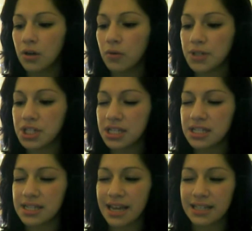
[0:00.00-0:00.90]
which
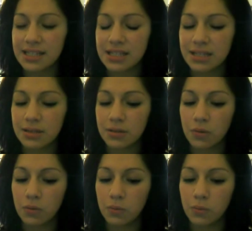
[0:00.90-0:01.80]
is next
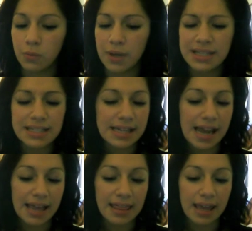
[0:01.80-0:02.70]

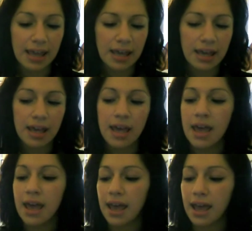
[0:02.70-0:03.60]
Wednesday, I think
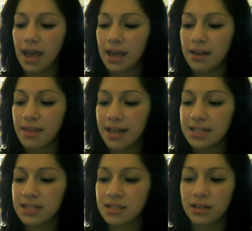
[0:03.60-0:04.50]
and
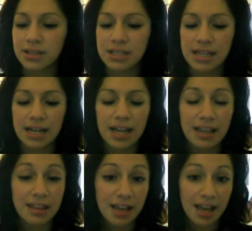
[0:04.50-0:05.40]
that's to start the study.
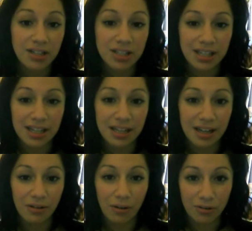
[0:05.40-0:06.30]
I think I actually get
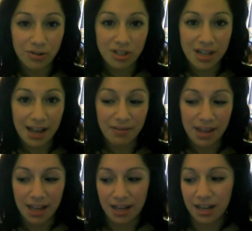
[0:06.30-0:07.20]
another ultrasound
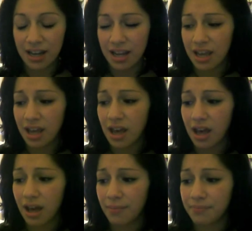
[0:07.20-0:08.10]
then,
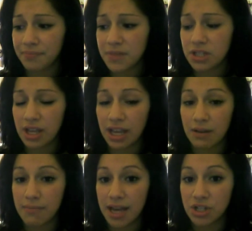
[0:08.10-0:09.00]
um, so they
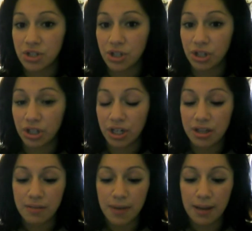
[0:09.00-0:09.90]
can measure
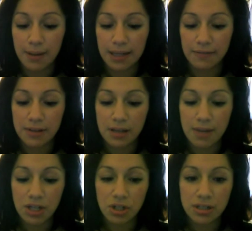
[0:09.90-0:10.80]
the baby and everything,
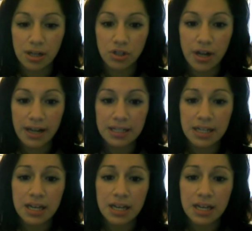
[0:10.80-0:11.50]
make sure it's on track.